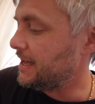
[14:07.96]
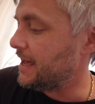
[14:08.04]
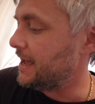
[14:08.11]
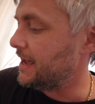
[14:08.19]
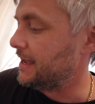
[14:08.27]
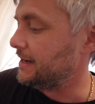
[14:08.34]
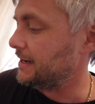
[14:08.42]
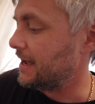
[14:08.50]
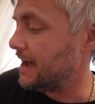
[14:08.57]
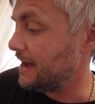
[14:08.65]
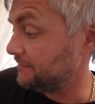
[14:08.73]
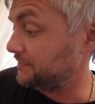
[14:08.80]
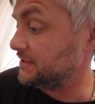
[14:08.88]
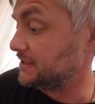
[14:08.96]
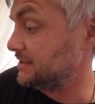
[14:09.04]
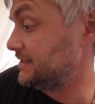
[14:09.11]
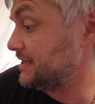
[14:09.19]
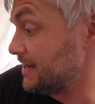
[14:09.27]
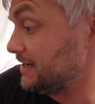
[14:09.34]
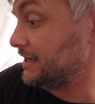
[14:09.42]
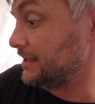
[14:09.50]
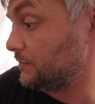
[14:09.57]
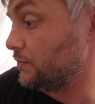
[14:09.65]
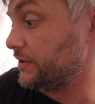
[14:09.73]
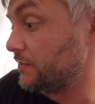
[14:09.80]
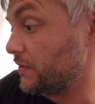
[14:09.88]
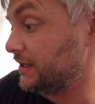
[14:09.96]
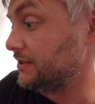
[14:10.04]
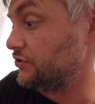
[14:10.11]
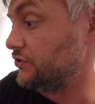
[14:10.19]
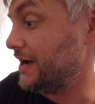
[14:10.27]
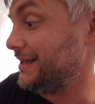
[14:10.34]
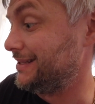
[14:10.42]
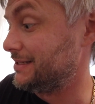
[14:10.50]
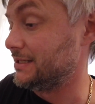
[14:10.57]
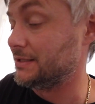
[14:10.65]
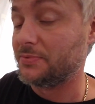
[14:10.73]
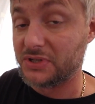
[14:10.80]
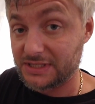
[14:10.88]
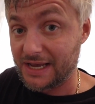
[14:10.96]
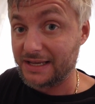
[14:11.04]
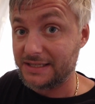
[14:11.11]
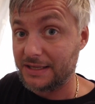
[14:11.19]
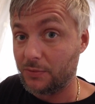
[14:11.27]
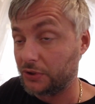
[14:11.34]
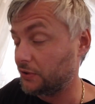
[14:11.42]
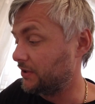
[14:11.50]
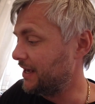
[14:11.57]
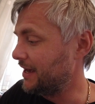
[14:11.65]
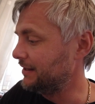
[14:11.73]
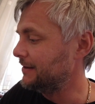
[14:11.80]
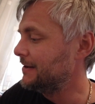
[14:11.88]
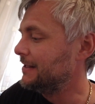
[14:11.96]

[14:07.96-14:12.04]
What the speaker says: and after sanding it with the wet and dry, this is precisely what you get.